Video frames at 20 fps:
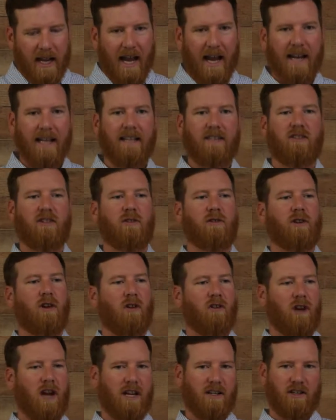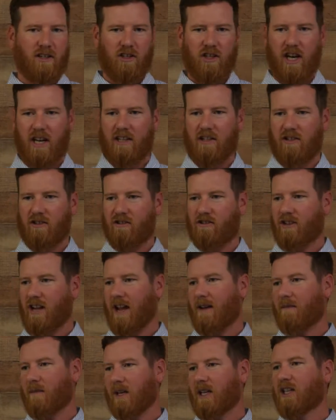And he's doing all kinds of gestures
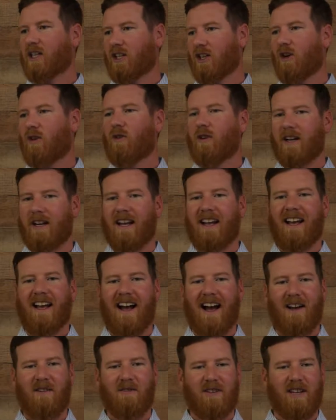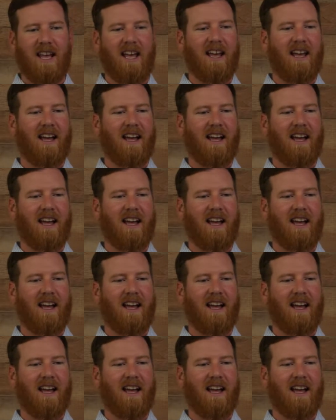at me, you know, and I was